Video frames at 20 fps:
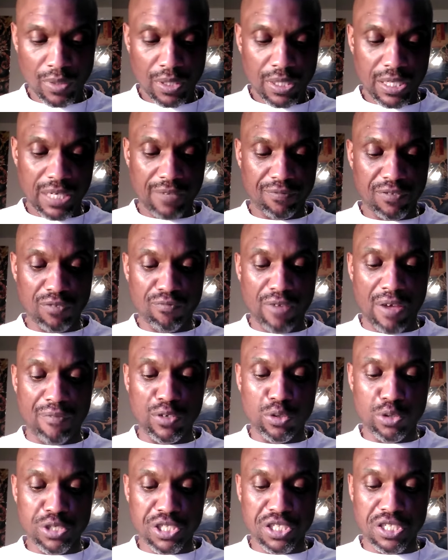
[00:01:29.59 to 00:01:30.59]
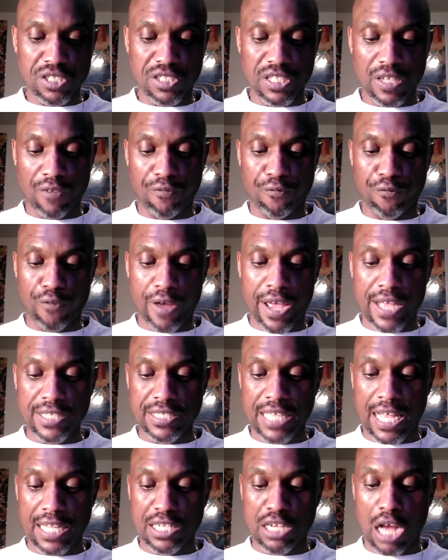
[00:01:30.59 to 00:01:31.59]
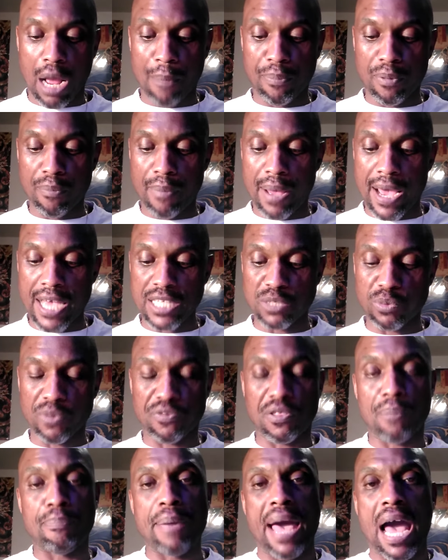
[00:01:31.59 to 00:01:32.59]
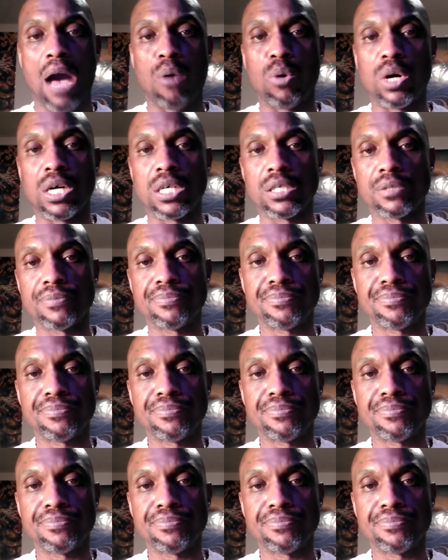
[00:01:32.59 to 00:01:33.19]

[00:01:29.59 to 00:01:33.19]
If the revolutionists of France had compromised with the power